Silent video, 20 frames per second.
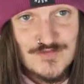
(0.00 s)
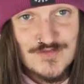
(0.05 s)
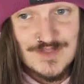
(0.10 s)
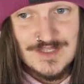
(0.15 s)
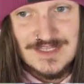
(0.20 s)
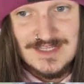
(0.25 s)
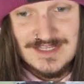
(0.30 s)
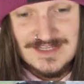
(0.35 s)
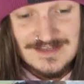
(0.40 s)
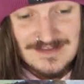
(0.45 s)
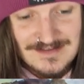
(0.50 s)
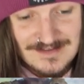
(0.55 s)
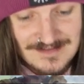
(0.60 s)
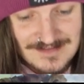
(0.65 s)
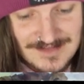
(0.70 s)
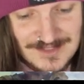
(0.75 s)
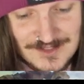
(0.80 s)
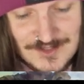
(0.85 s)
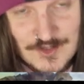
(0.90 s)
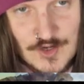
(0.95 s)
of the
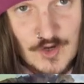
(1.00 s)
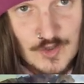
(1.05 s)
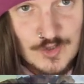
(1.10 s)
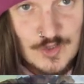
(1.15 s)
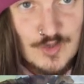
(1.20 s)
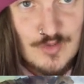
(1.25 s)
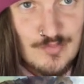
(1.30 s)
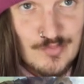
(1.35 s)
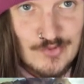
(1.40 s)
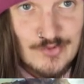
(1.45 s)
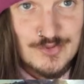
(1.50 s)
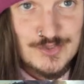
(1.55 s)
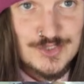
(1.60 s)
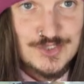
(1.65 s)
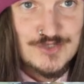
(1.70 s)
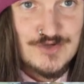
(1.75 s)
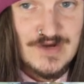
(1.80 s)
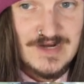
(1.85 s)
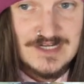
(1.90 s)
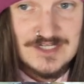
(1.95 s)
YOLO Brute
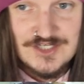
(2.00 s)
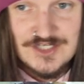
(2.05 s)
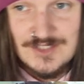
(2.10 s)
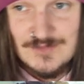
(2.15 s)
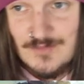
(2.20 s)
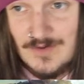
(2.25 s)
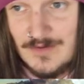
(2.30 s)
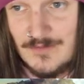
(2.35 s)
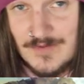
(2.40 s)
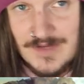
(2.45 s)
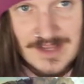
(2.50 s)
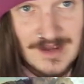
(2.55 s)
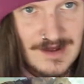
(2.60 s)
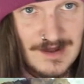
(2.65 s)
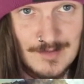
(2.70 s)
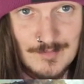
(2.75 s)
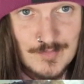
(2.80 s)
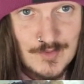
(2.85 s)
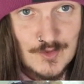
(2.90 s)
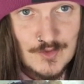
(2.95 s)
strategy where we
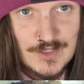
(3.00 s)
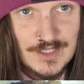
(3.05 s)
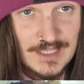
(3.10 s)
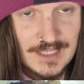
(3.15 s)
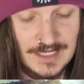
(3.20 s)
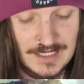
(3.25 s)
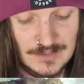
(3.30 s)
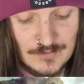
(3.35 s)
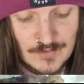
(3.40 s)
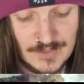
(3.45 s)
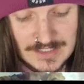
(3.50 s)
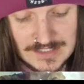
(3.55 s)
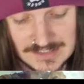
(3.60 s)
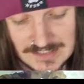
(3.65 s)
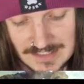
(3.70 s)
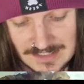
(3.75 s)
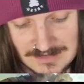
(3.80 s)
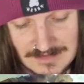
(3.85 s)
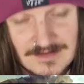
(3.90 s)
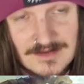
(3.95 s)
aren't blocking
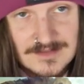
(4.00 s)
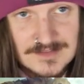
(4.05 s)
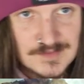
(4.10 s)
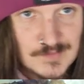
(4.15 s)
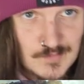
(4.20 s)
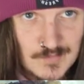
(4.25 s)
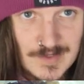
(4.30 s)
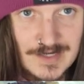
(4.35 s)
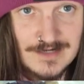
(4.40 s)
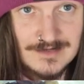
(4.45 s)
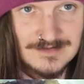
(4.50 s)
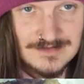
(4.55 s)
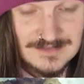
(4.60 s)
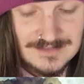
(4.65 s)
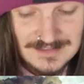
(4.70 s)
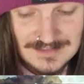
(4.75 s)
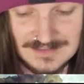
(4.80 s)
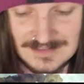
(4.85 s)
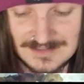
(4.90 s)
anyways, it doesn't matter.